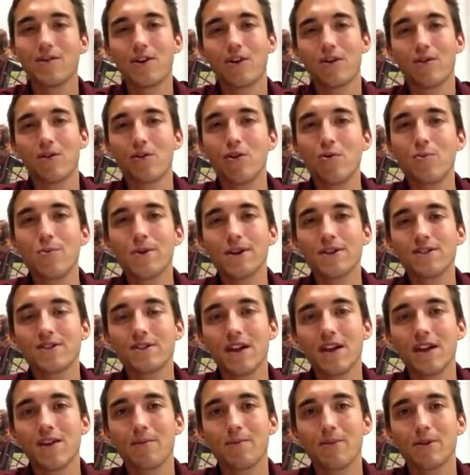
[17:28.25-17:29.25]
Aerobics
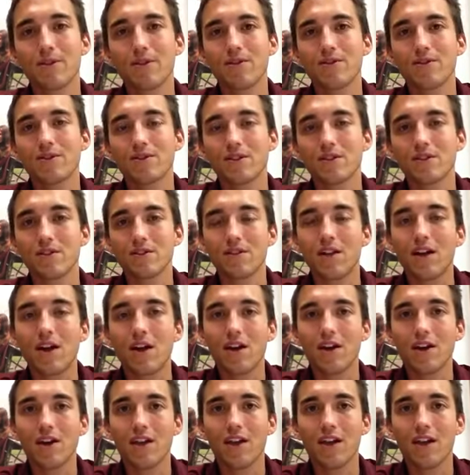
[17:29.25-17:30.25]
kind of builds
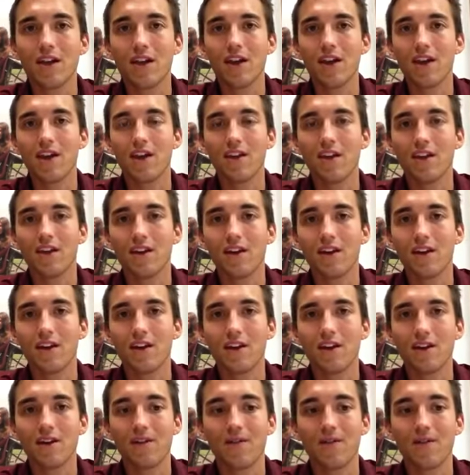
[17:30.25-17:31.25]
lung and
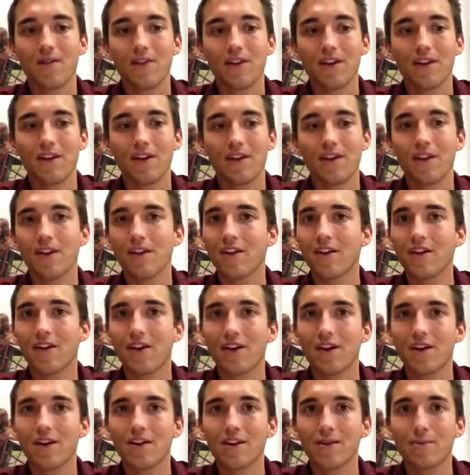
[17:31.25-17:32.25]
kind of like
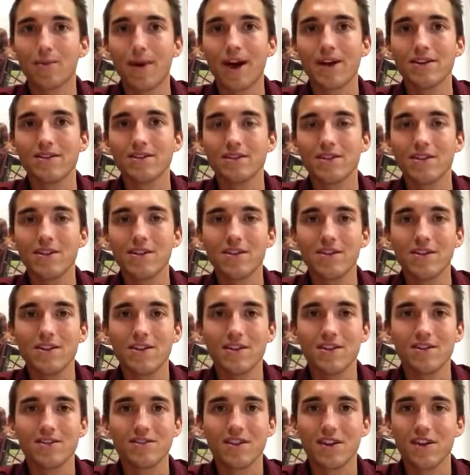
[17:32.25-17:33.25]
heart capacity,
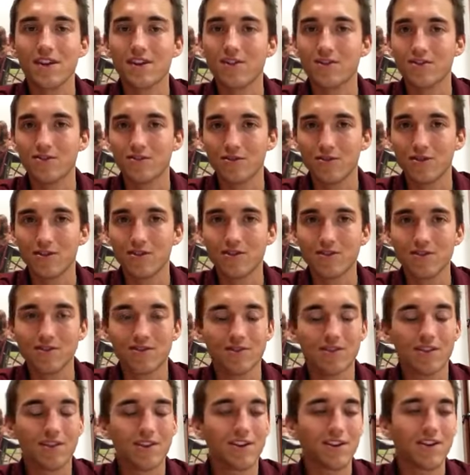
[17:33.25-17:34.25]
so that
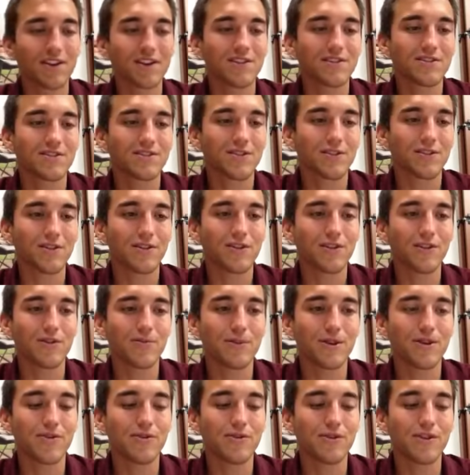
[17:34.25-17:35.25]
endurance. So you're going
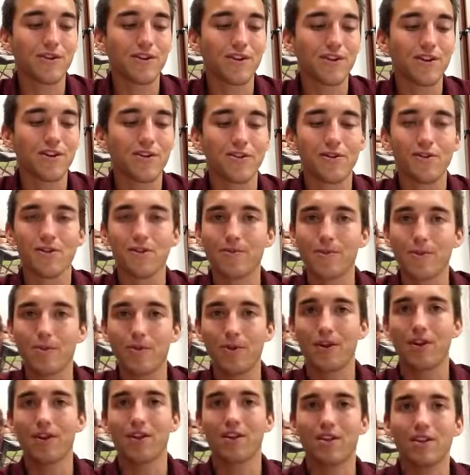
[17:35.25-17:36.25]
to be
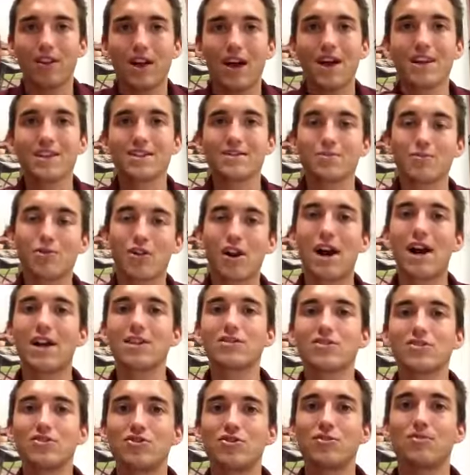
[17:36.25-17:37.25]
working a lot. It's more
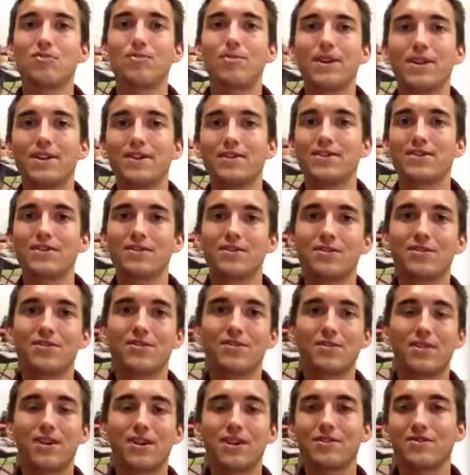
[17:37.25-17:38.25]
oxygen based,
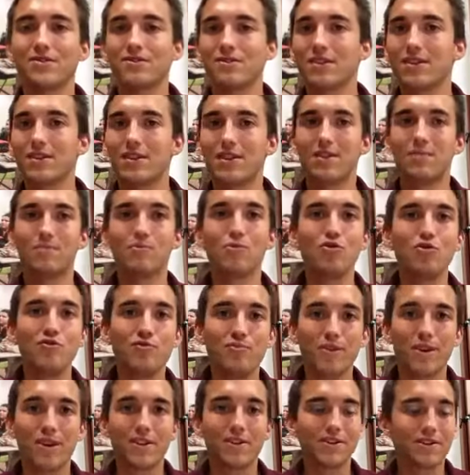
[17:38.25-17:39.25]
right? So it's a lot of
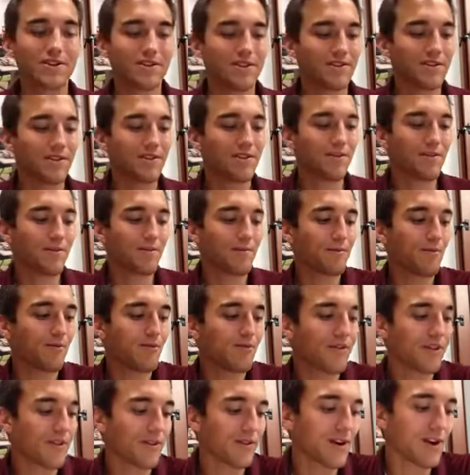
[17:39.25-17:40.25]
movement,
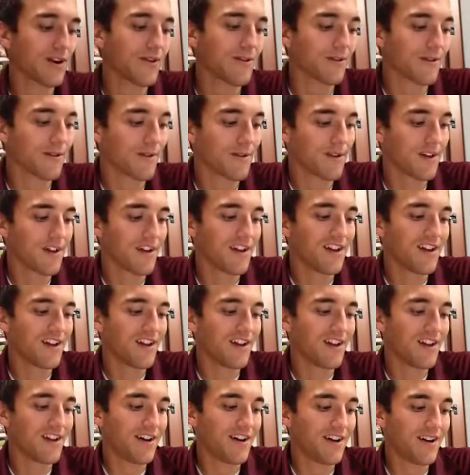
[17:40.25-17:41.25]
moving around.
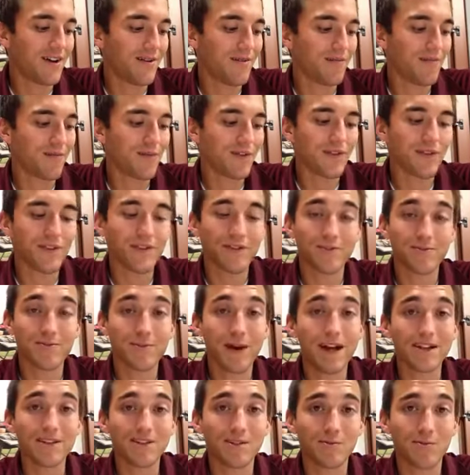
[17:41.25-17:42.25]
And then there's
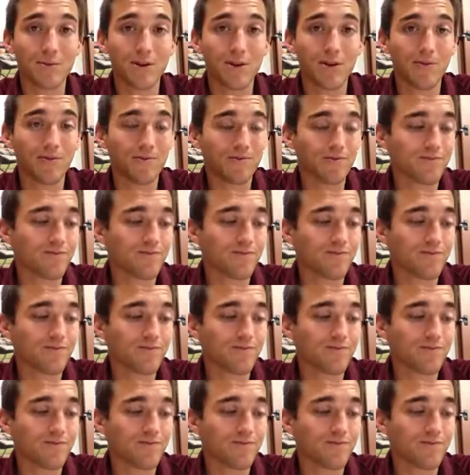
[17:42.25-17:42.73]
basketball.